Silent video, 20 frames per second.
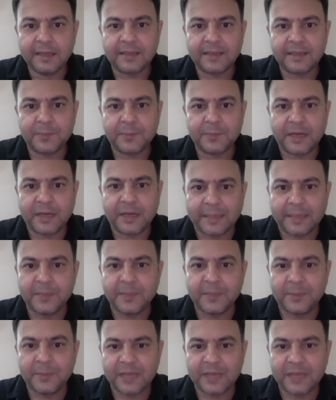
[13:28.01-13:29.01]
subjecting
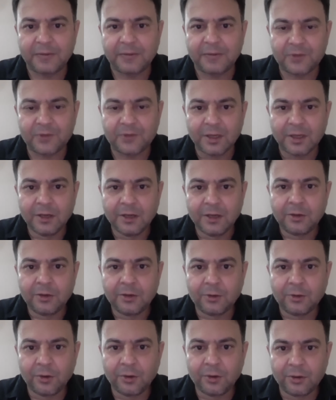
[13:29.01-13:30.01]
themselves
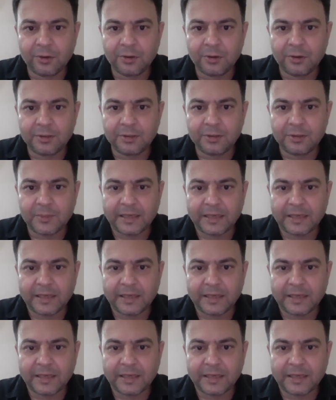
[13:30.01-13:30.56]
to